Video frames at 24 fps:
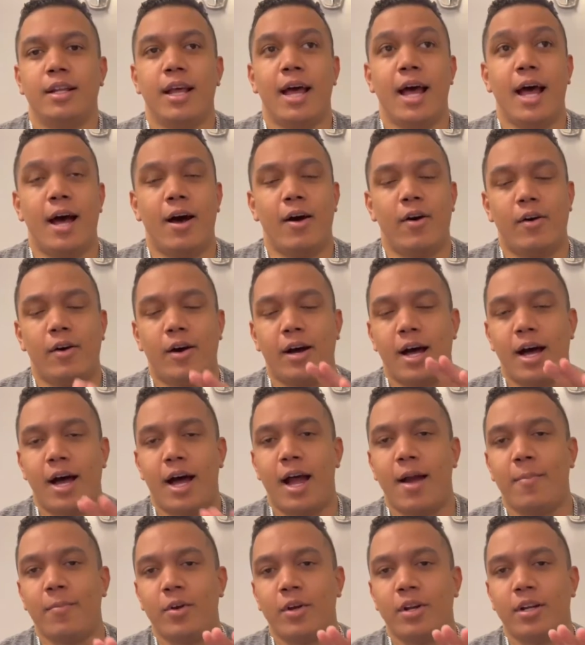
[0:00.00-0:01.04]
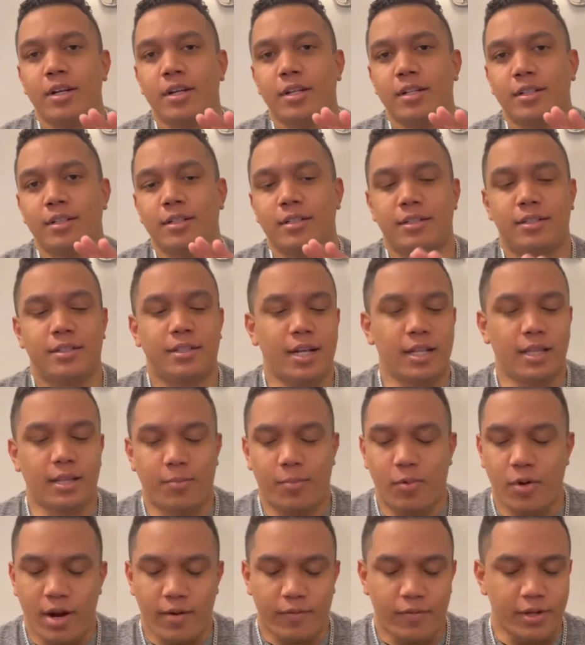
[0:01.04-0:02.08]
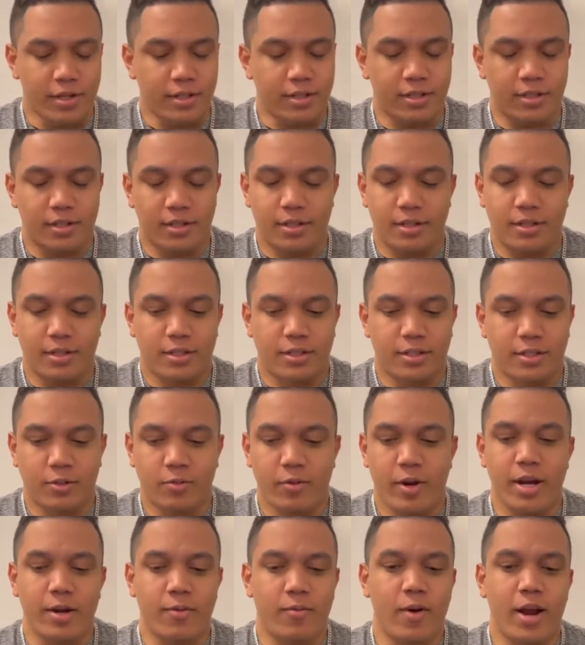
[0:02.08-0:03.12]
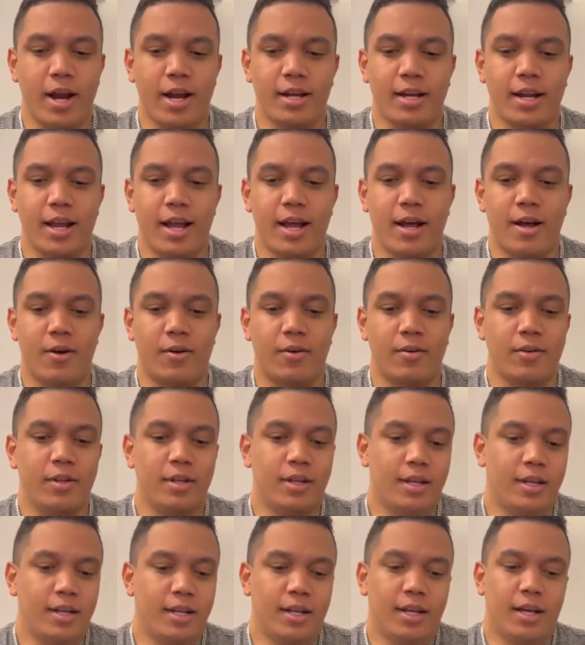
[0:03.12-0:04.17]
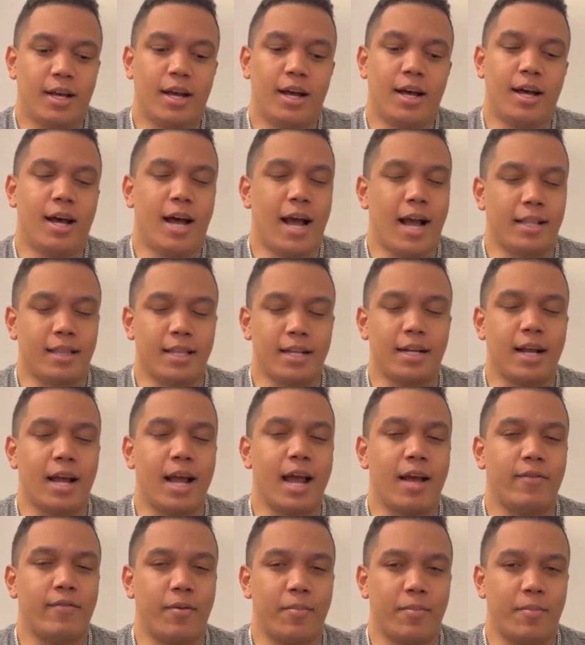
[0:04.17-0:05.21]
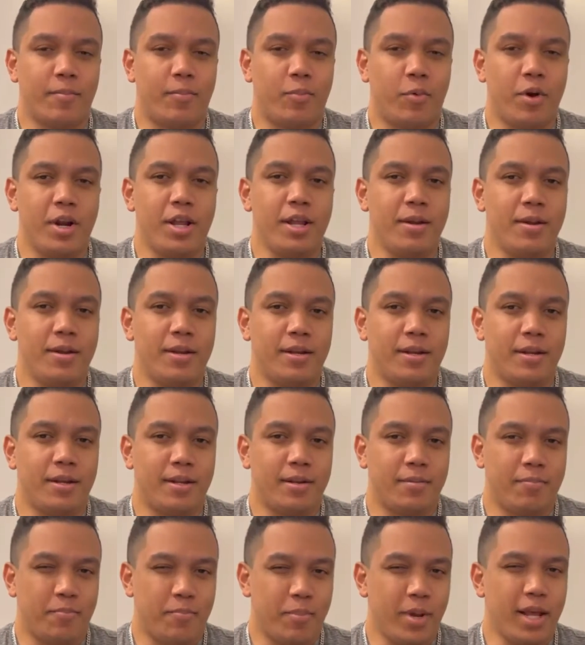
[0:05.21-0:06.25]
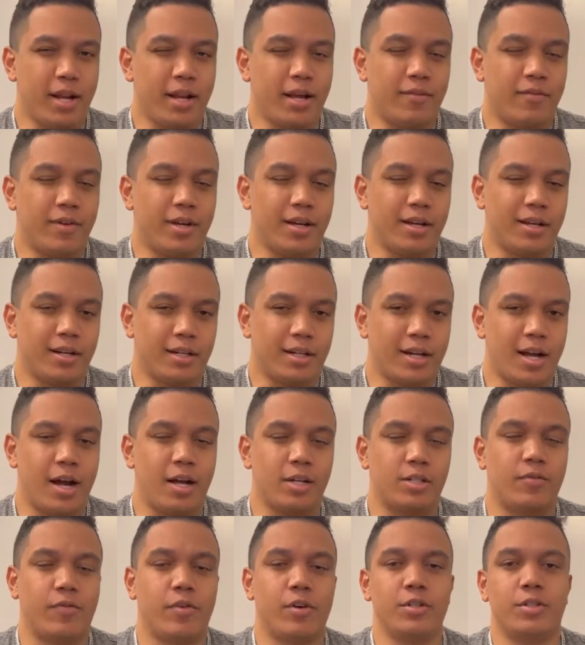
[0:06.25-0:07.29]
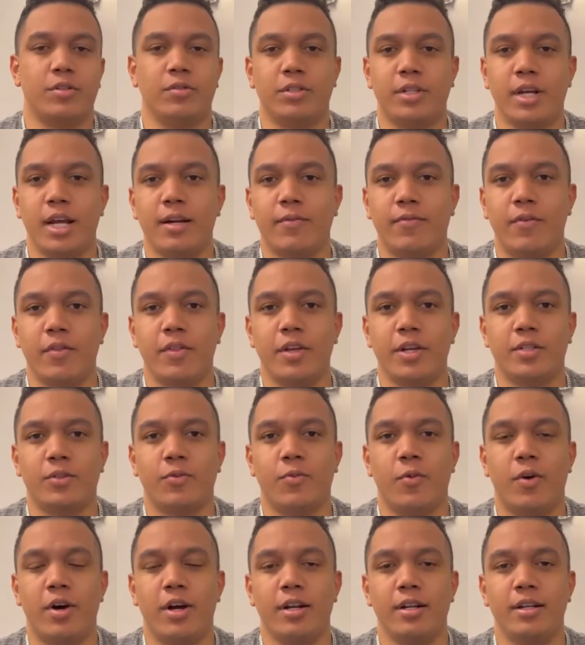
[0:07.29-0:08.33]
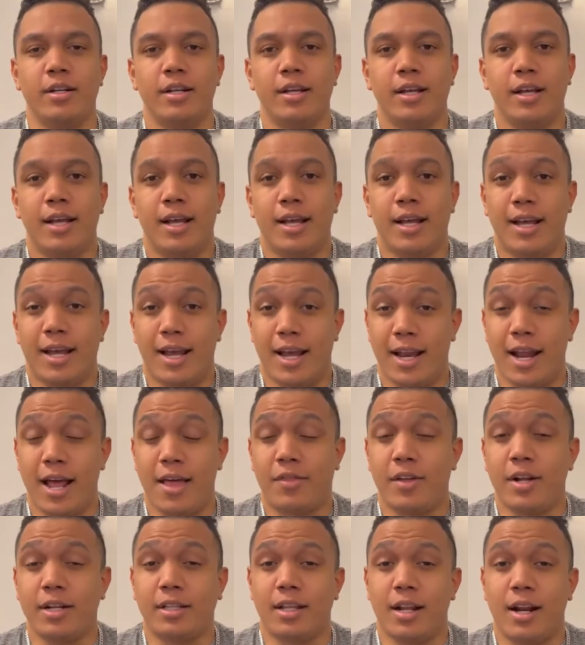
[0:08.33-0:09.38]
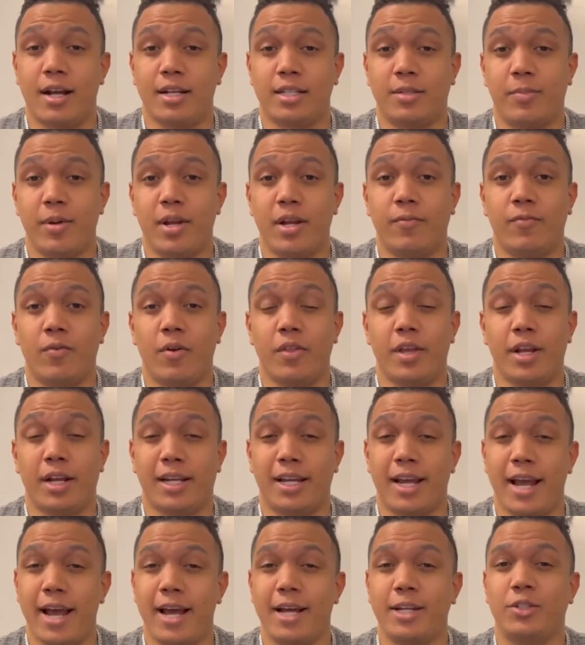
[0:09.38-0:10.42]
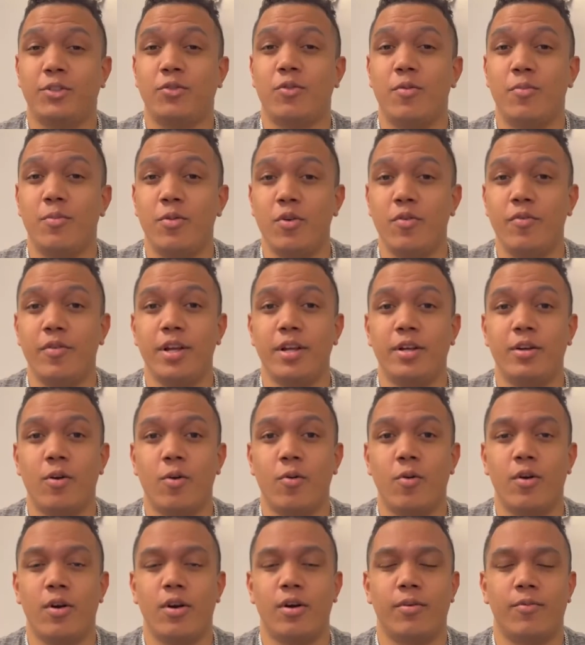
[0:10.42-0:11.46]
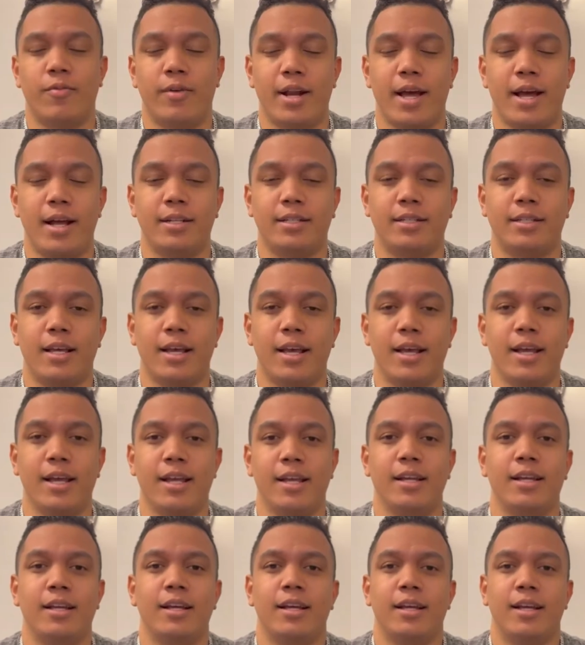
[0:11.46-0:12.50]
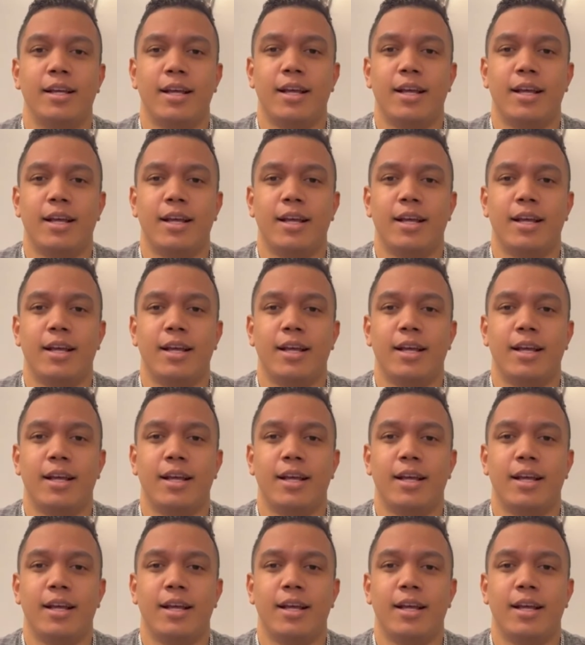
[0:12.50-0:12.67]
Now, I'm gonna set the preface straight right now. I think I have a pretty bit of a controversial take for this one, and I think that I speak for the casual moviegoer when I say,